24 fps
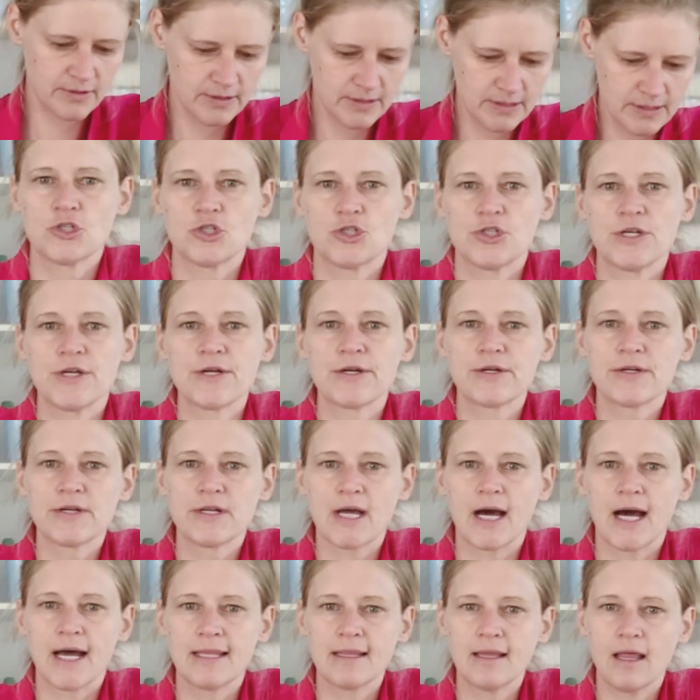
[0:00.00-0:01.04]
Sheer
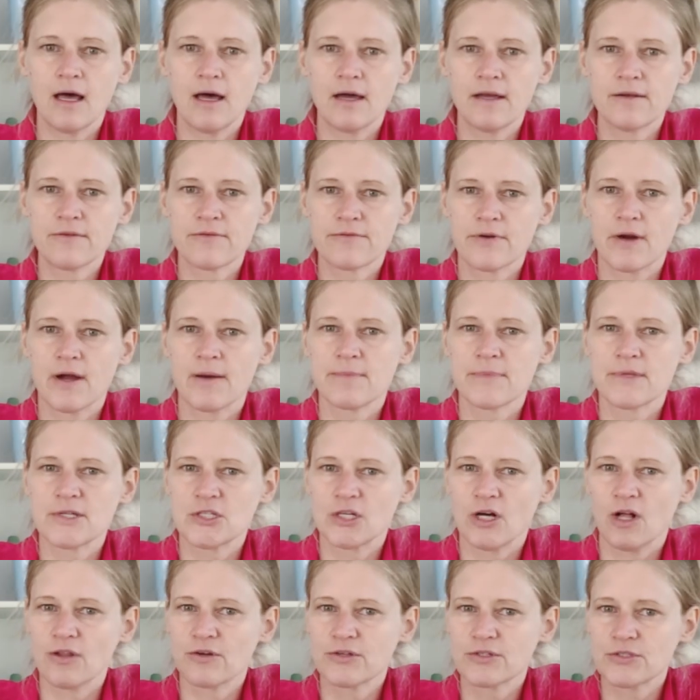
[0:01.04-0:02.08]
nylon from the
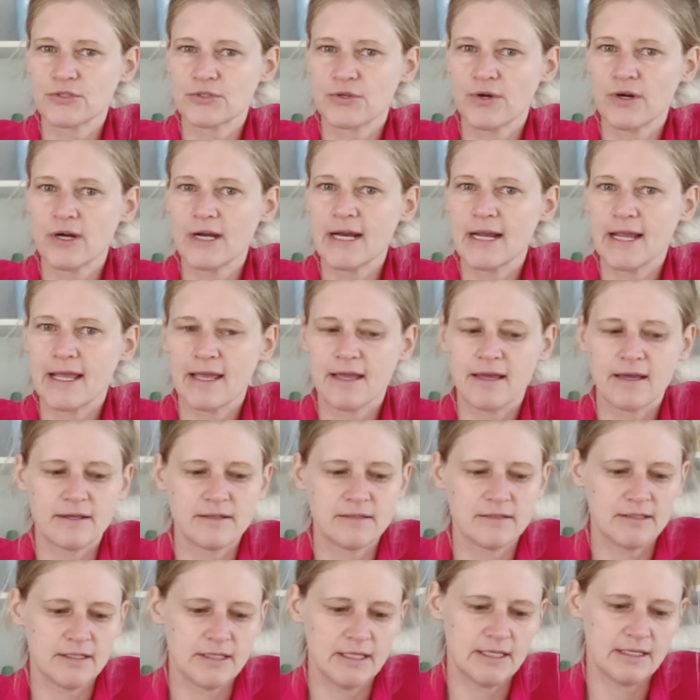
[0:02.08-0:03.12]
dollar store,
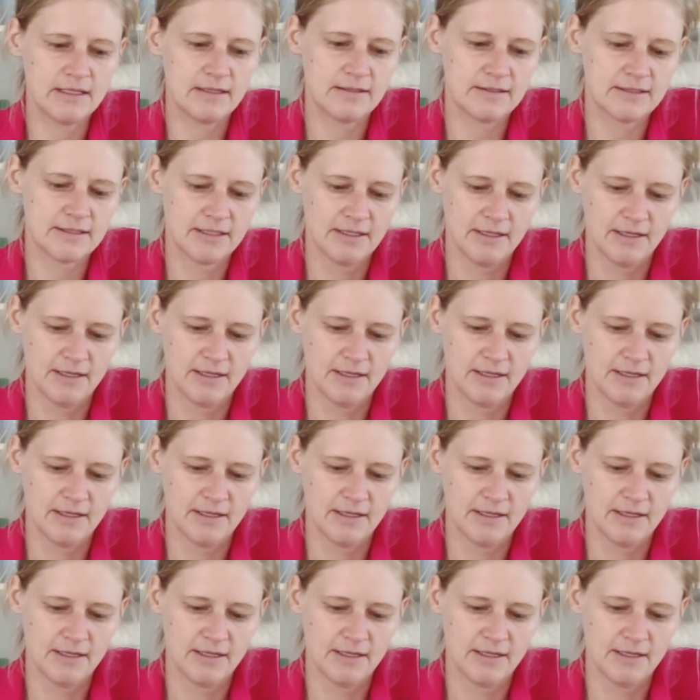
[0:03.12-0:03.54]
and it